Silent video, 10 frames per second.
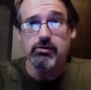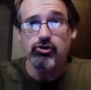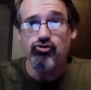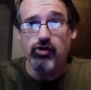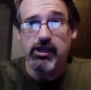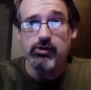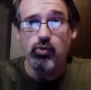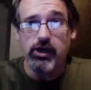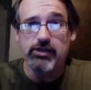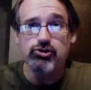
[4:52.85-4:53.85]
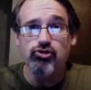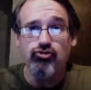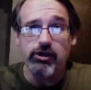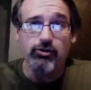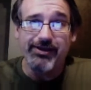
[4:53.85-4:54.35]
Great way to
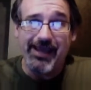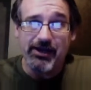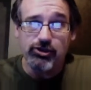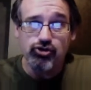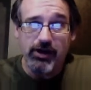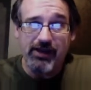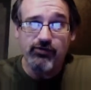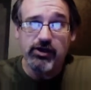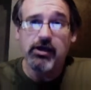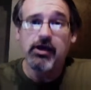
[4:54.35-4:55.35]
create organic traffic,